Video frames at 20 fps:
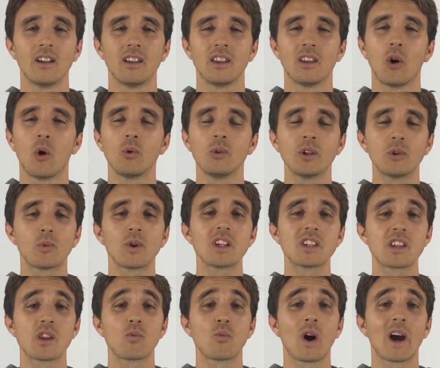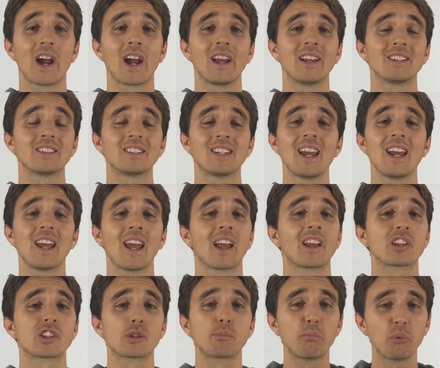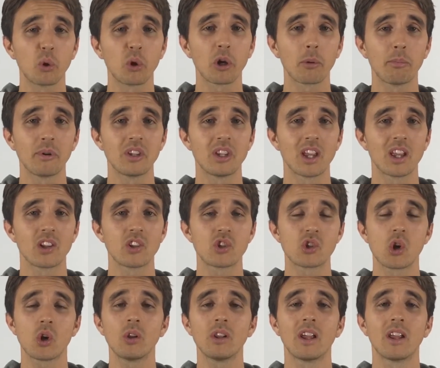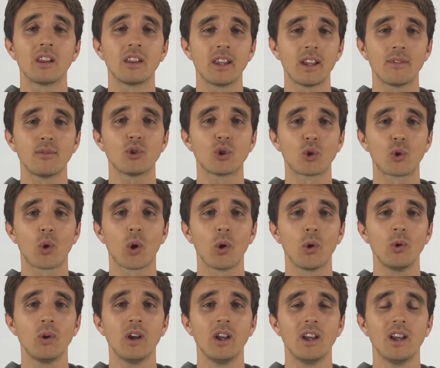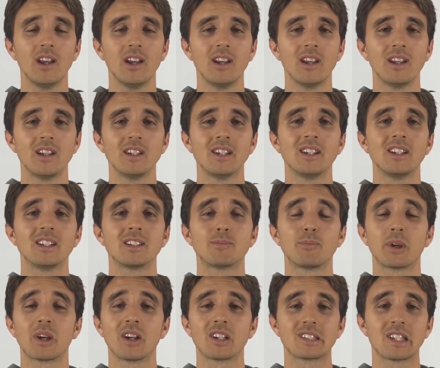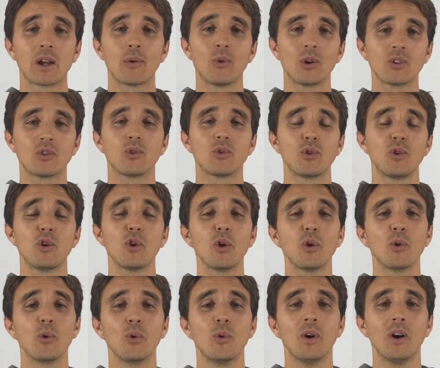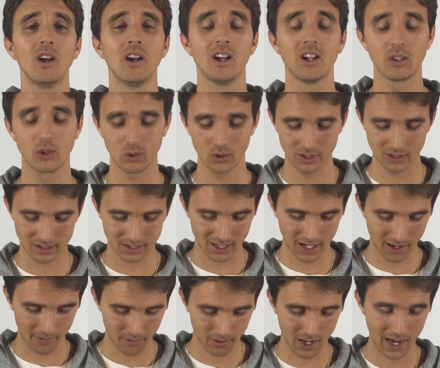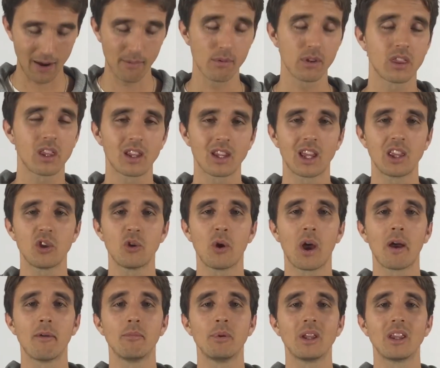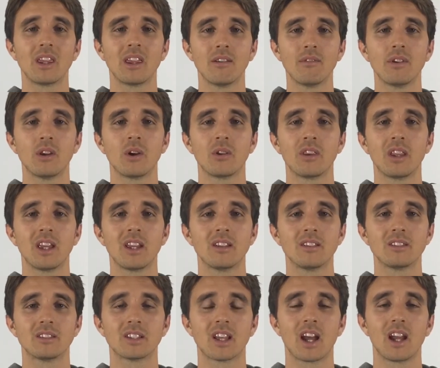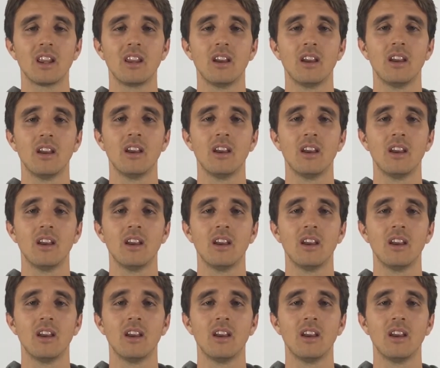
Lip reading: The only reason why I say explore your potential and live to grow is because I want you to discover everything that you have been given on the inside.